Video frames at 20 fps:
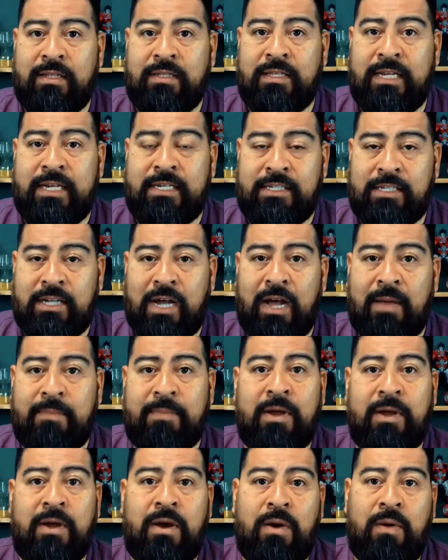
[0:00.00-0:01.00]

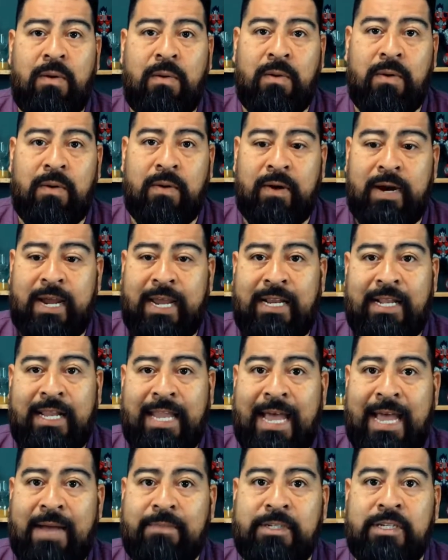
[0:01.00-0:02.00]
desktop, or a
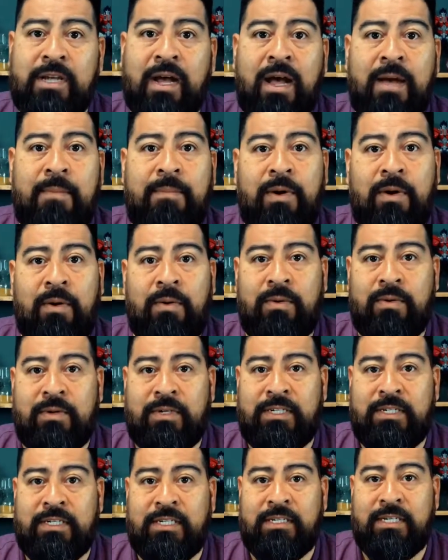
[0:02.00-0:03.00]
laptop,
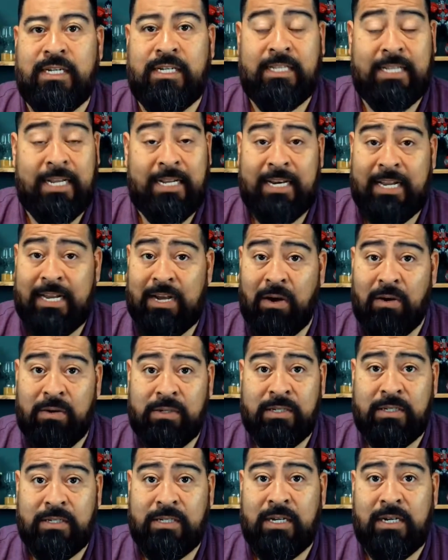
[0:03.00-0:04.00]
and it
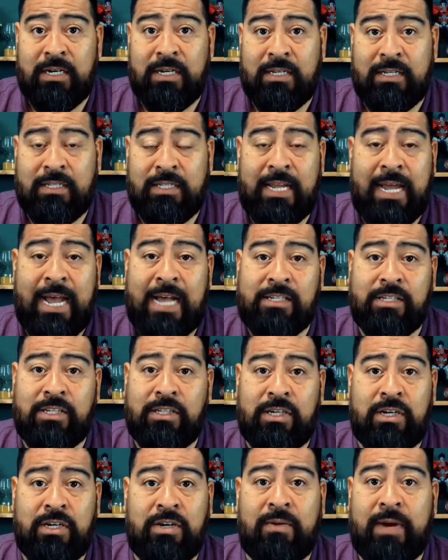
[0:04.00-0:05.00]
also it has to
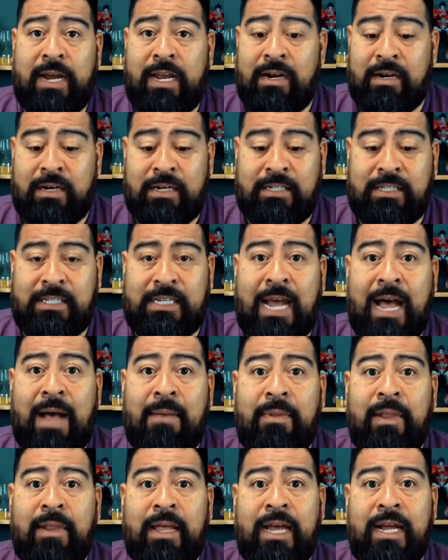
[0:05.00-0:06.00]
look great on a
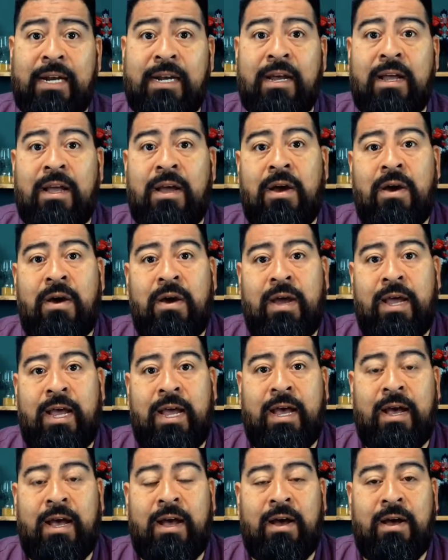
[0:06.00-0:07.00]
tablet,
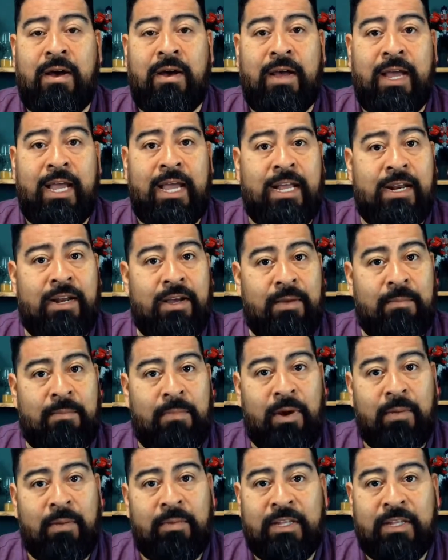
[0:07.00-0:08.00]
and a mobile